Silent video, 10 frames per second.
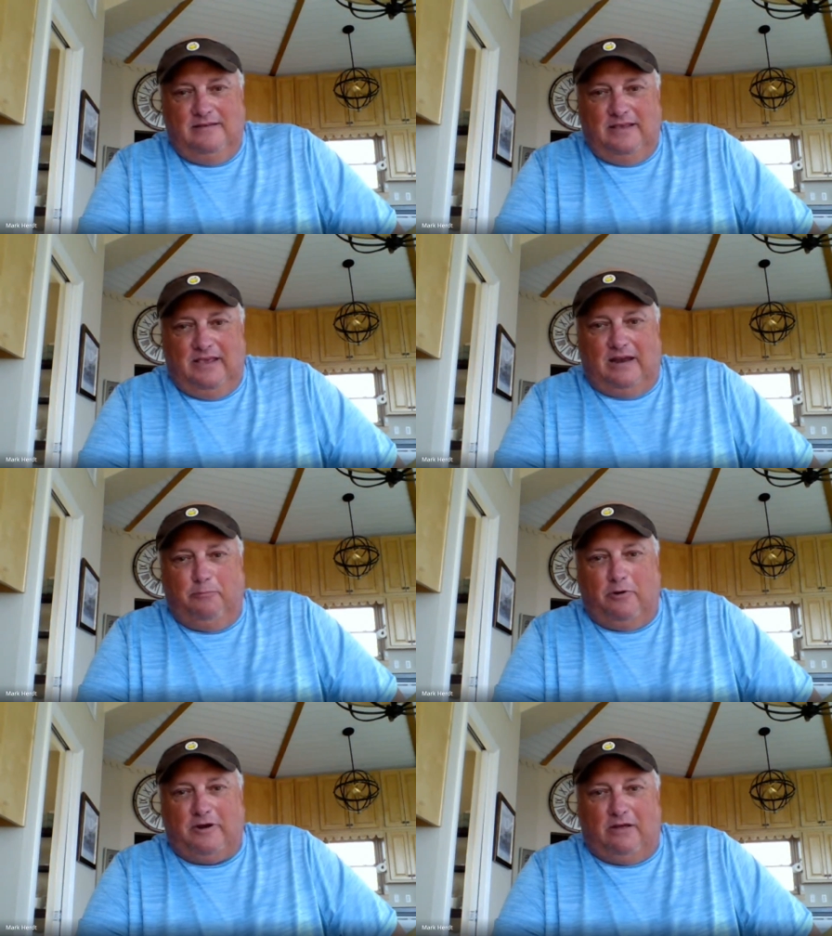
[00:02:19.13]
He had
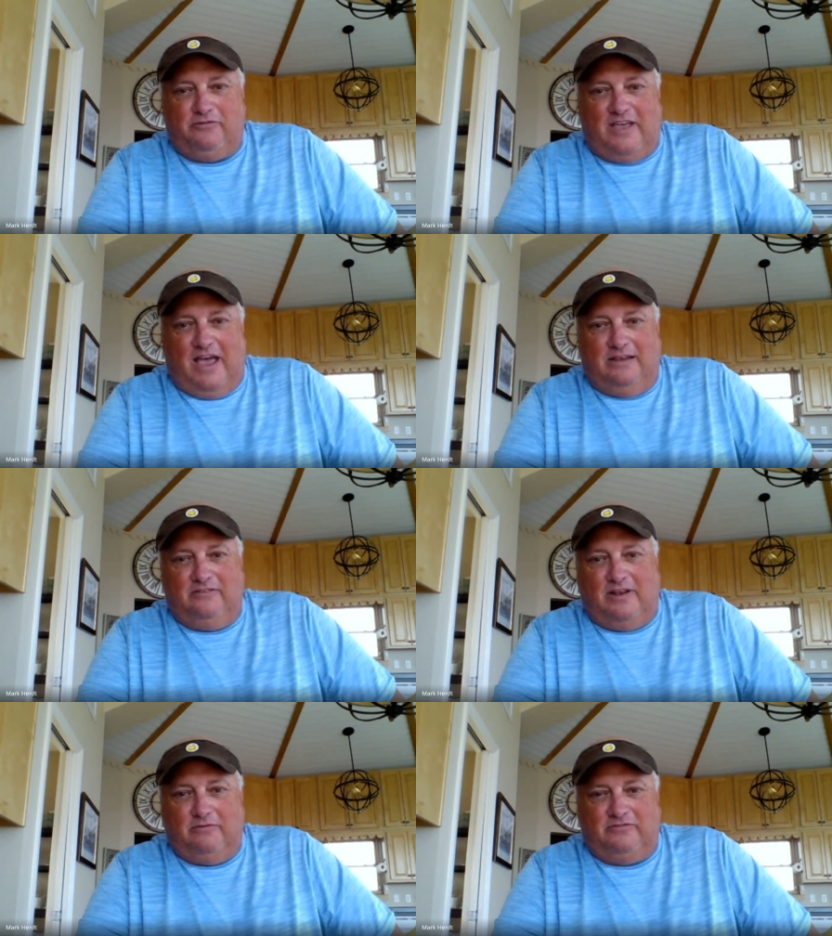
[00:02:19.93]
to work outside. He
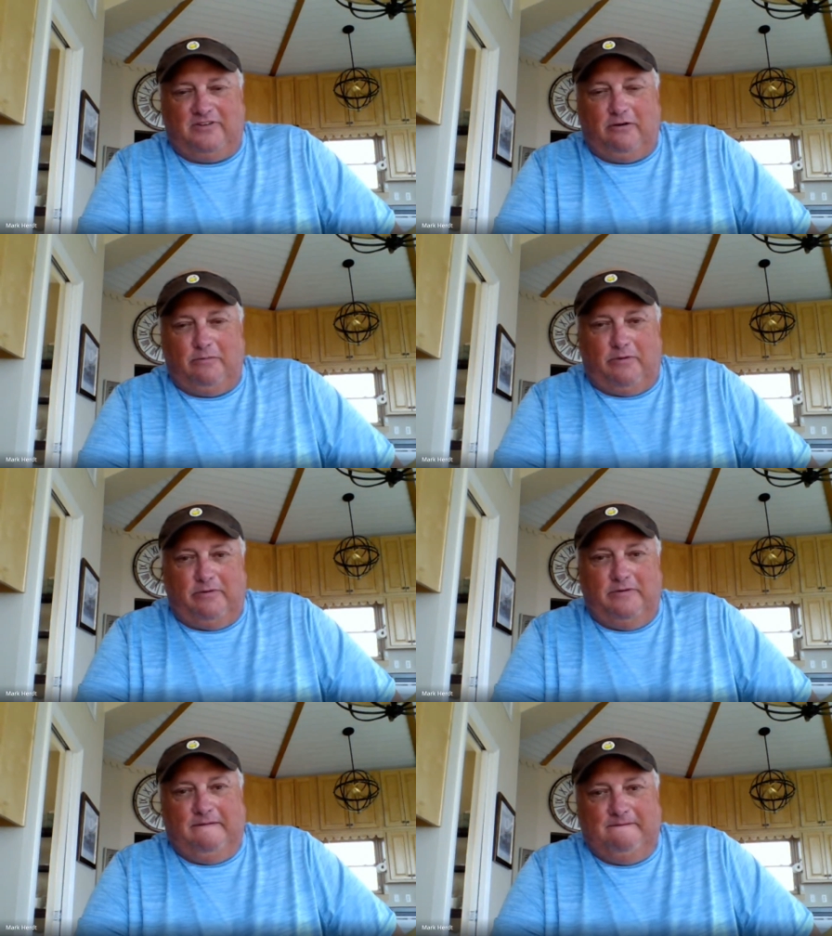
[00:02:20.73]
said it was terrible.